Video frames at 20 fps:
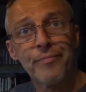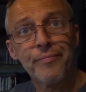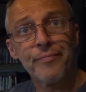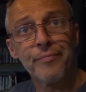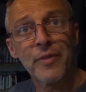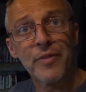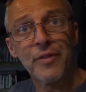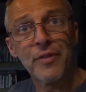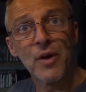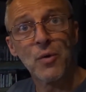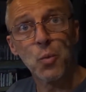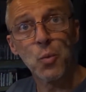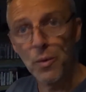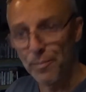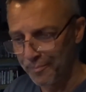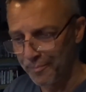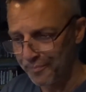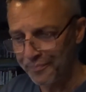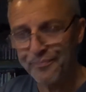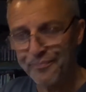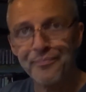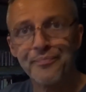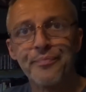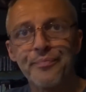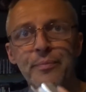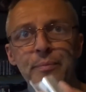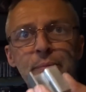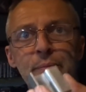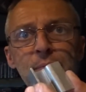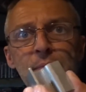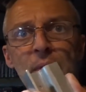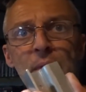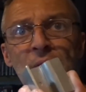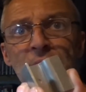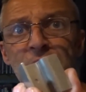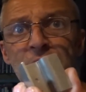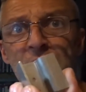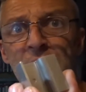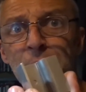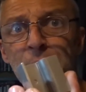The third one
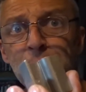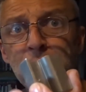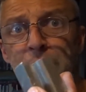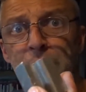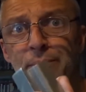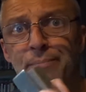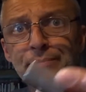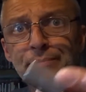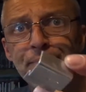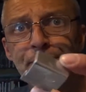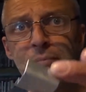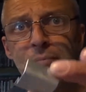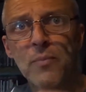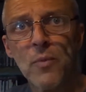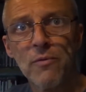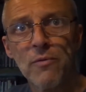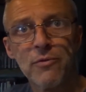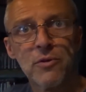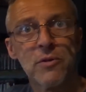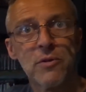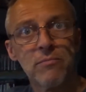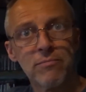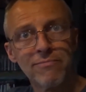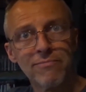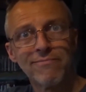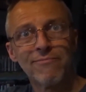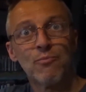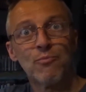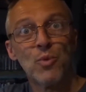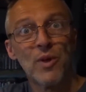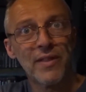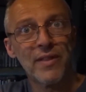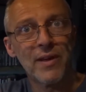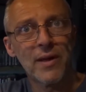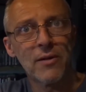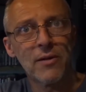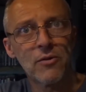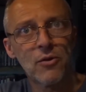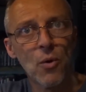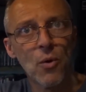is a heat plate. Obviously, where they
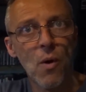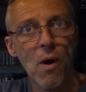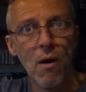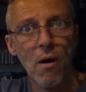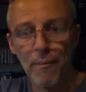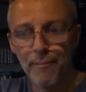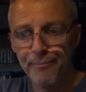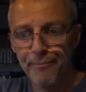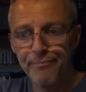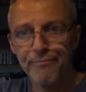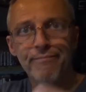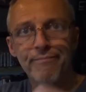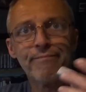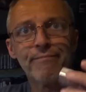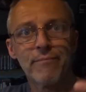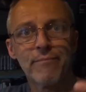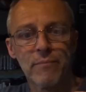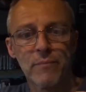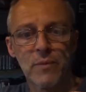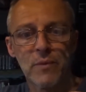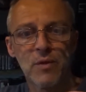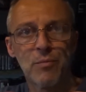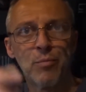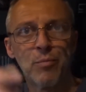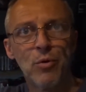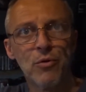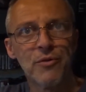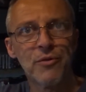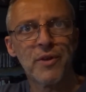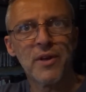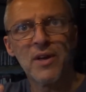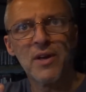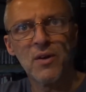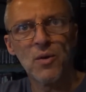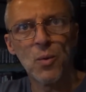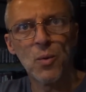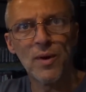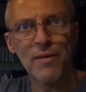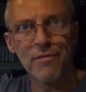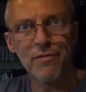get so hot, this pulls the heat
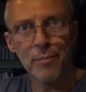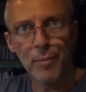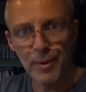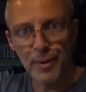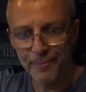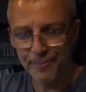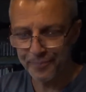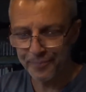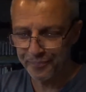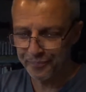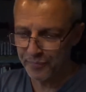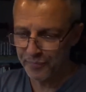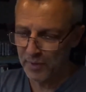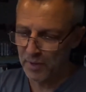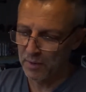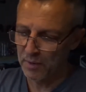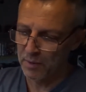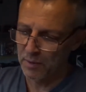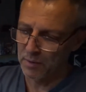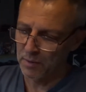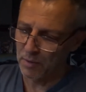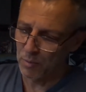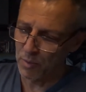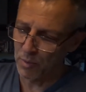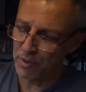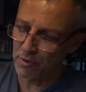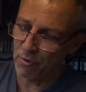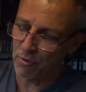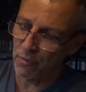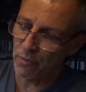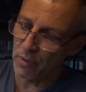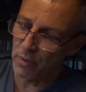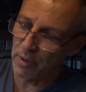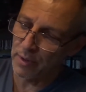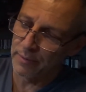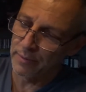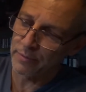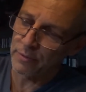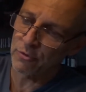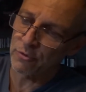away from it. And when they're on there,
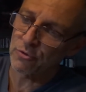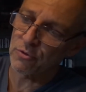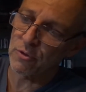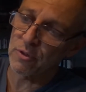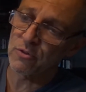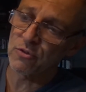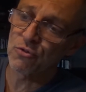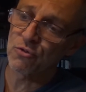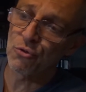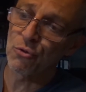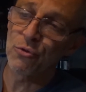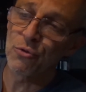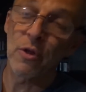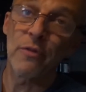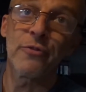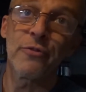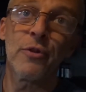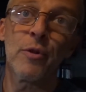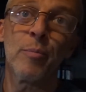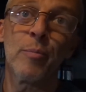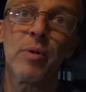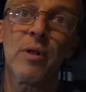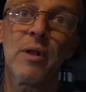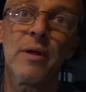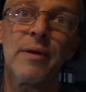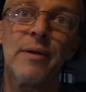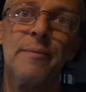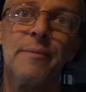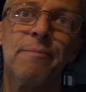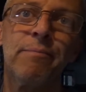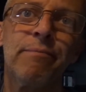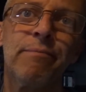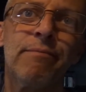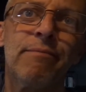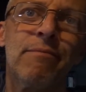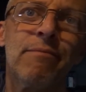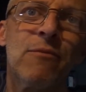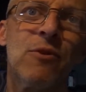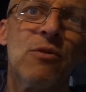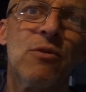it screws onto the plate.
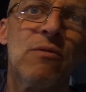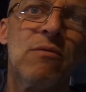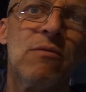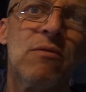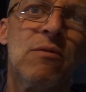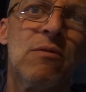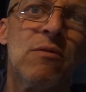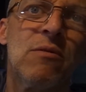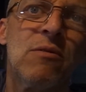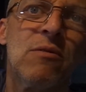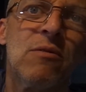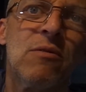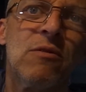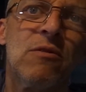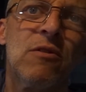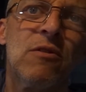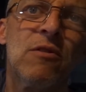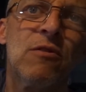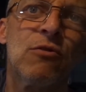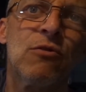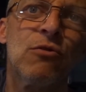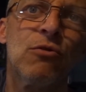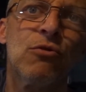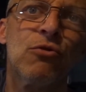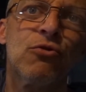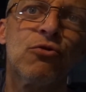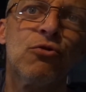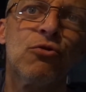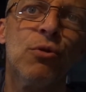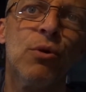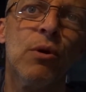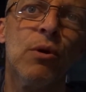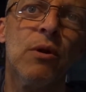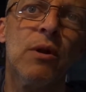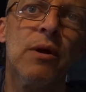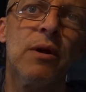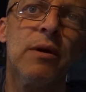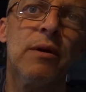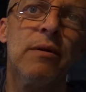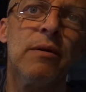See those little screw hole
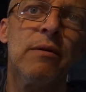there?